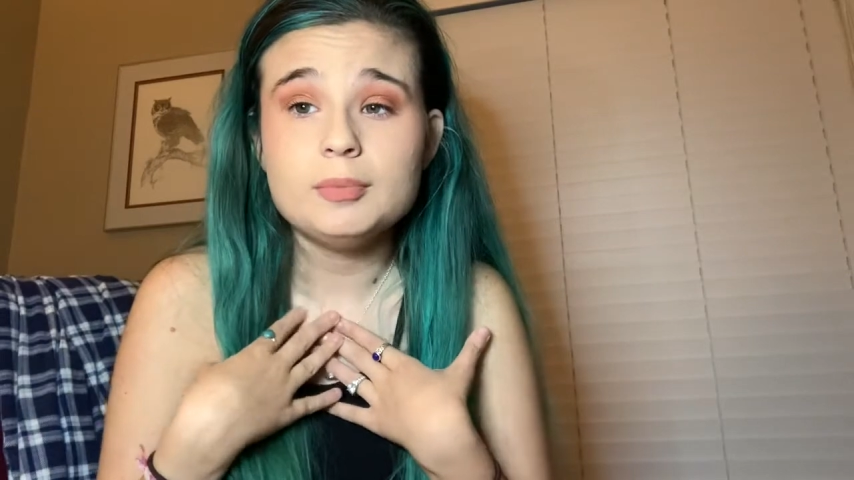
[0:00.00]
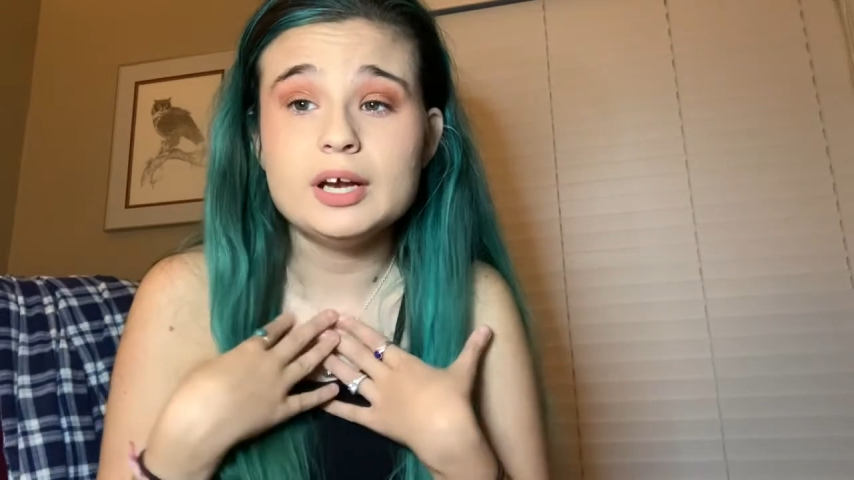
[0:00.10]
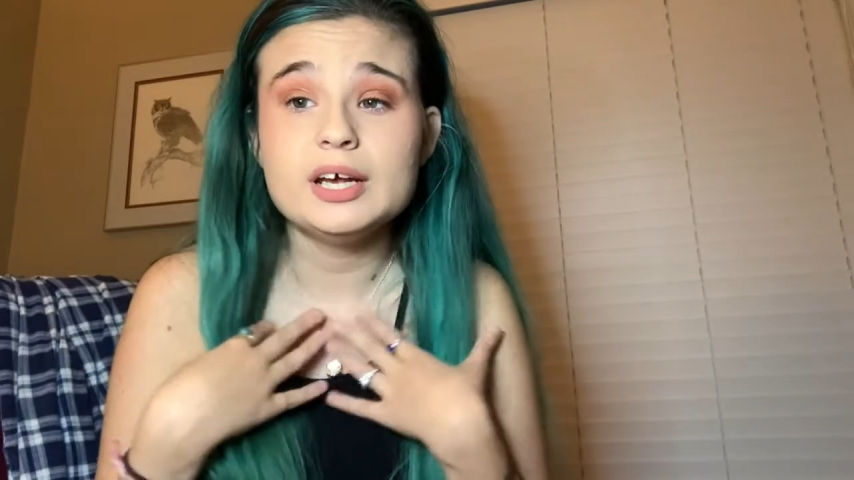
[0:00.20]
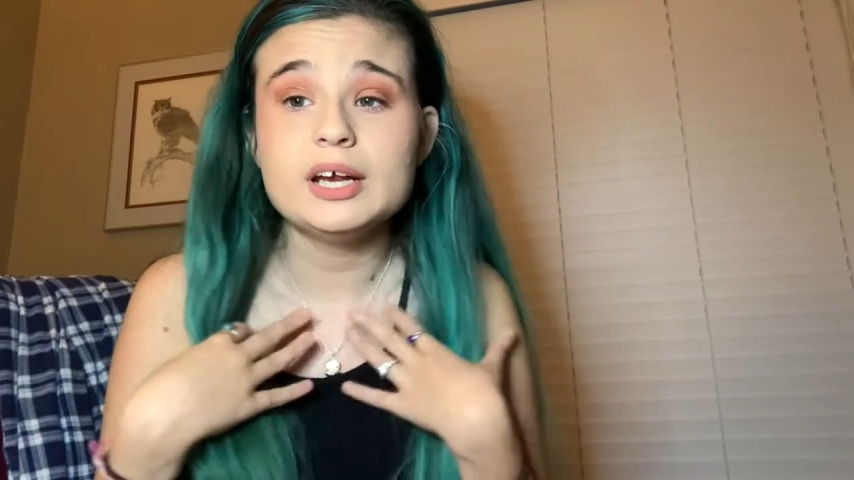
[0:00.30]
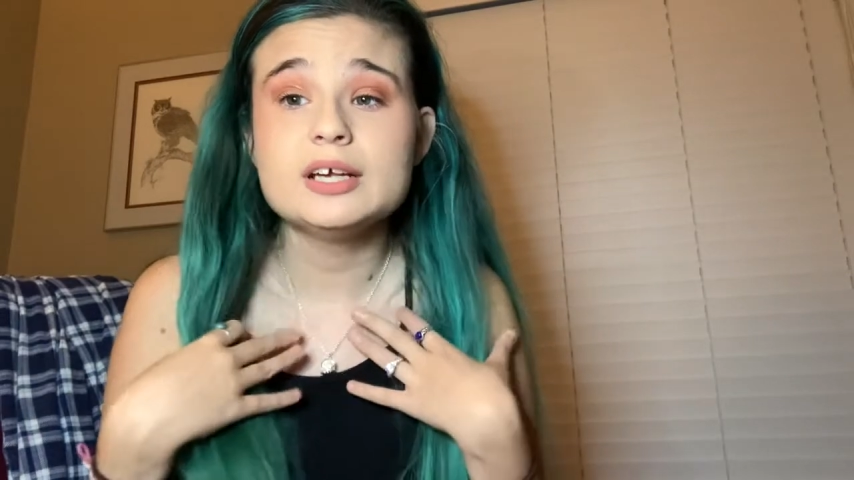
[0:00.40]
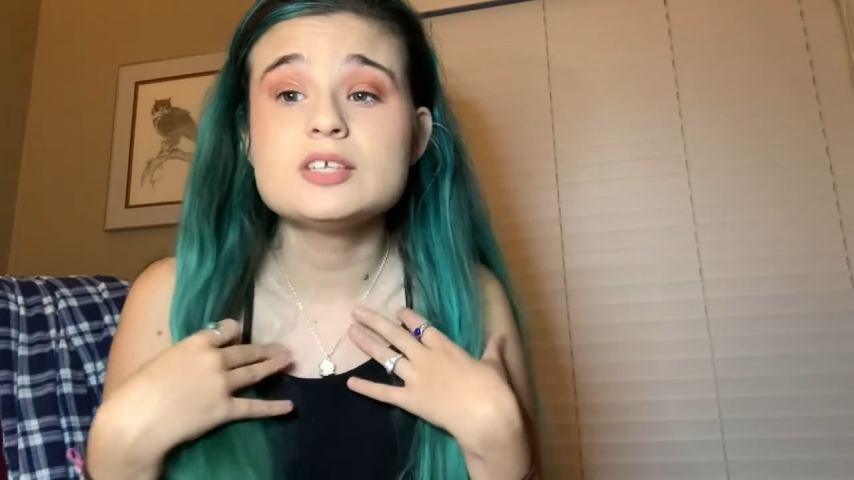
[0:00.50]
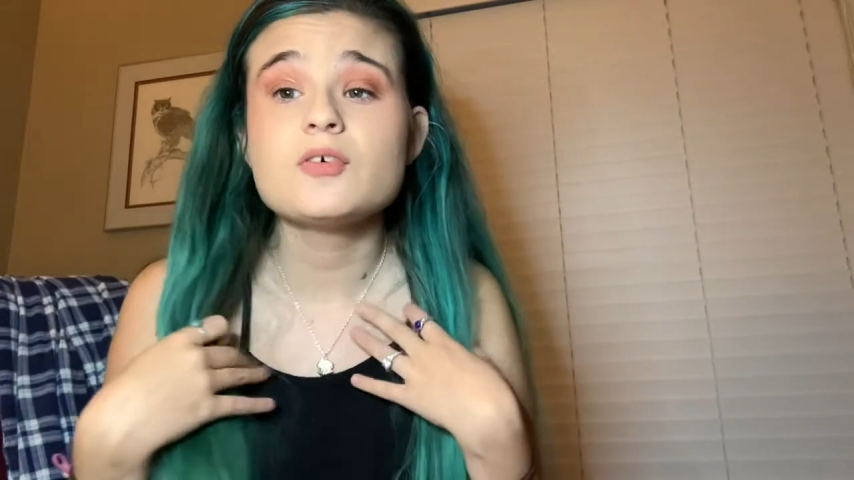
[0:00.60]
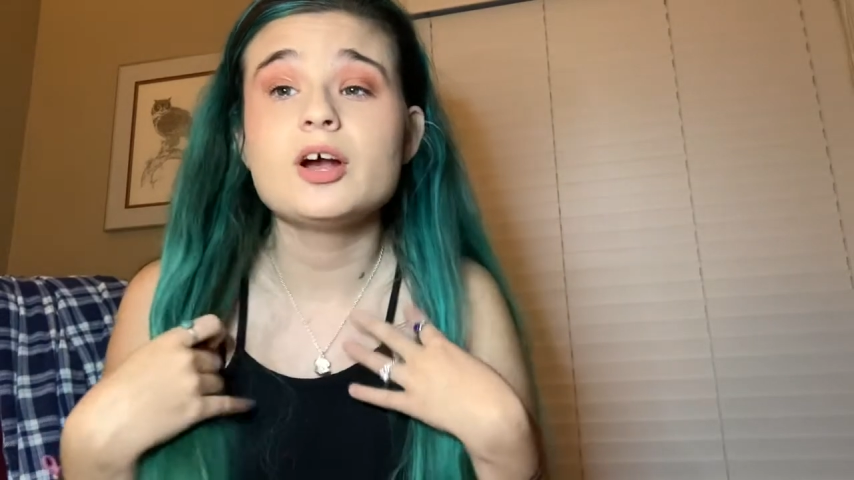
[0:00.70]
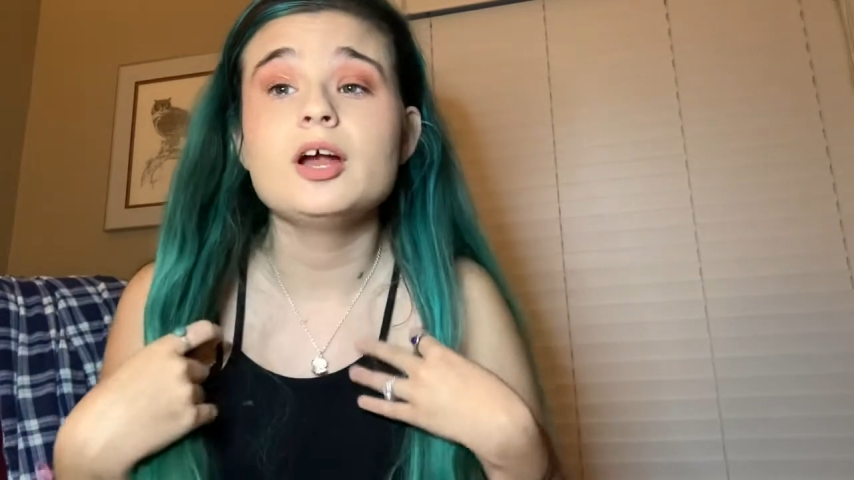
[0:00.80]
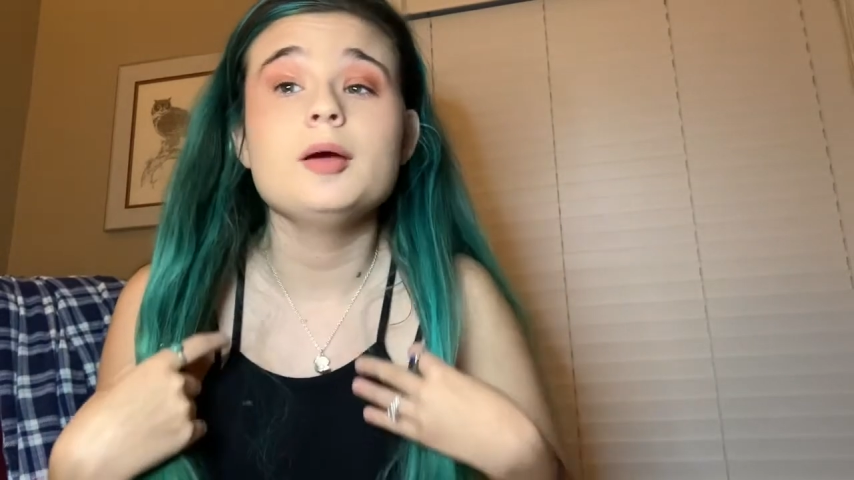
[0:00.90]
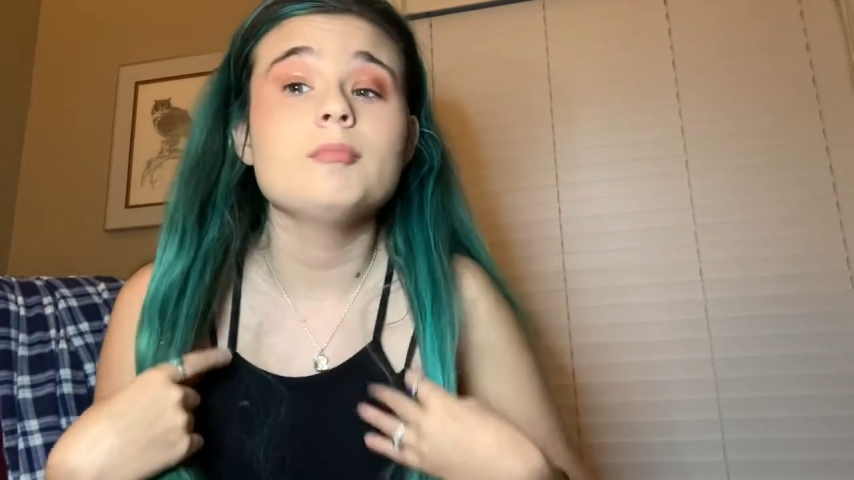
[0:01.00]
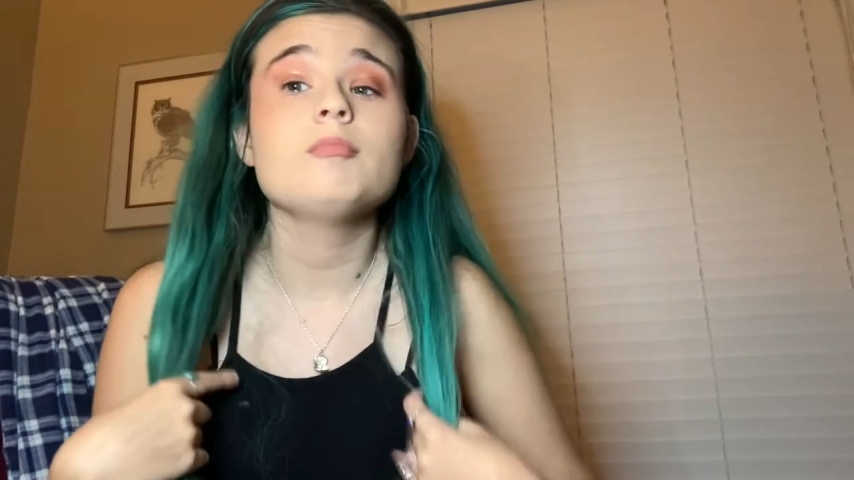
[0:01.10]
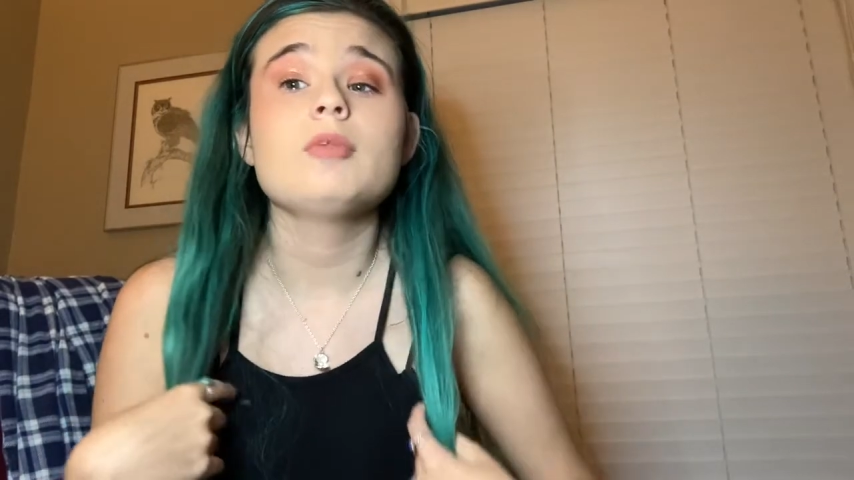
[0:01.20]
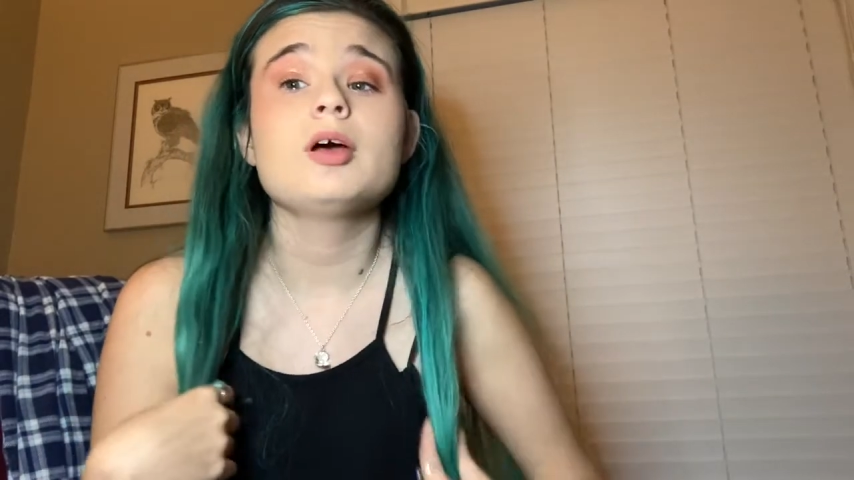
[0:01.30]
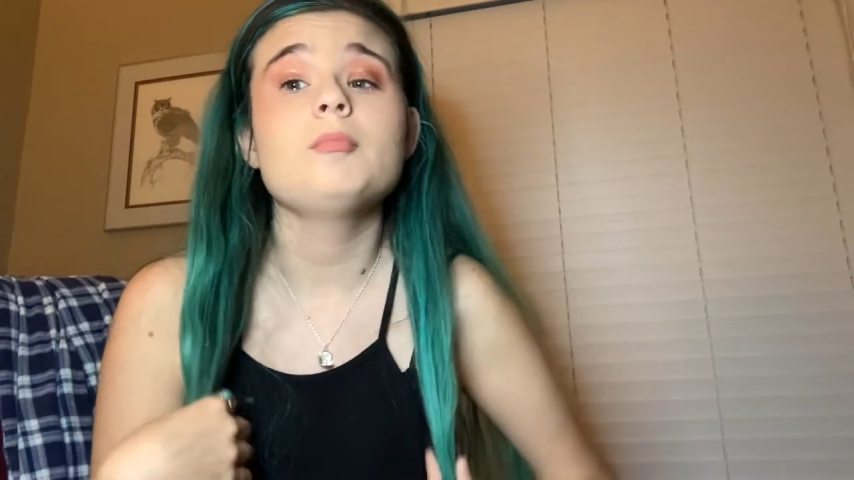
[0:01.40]
but it is very,
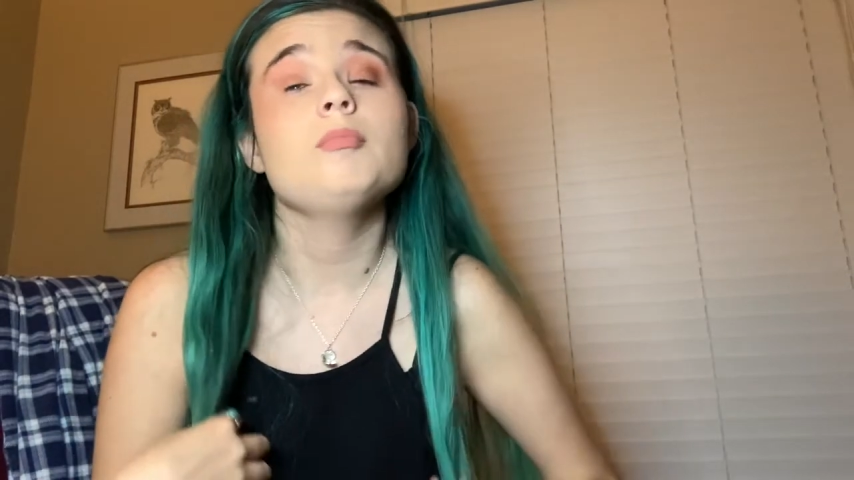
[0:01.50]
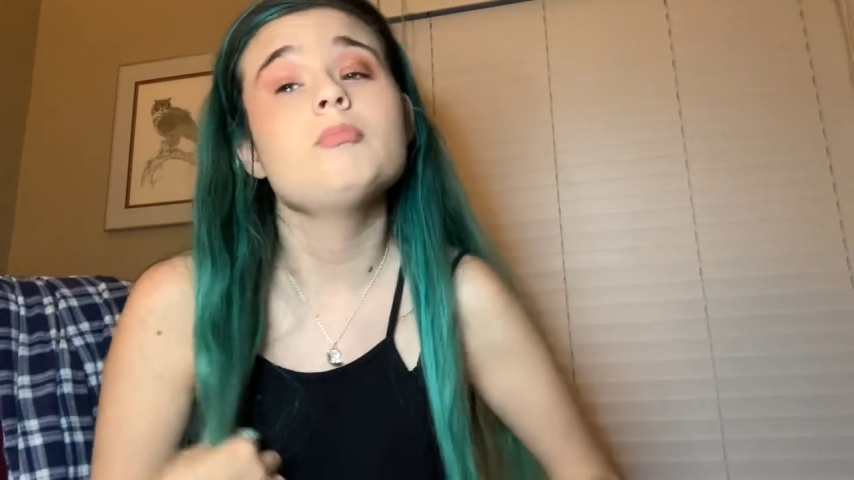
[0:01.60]
like,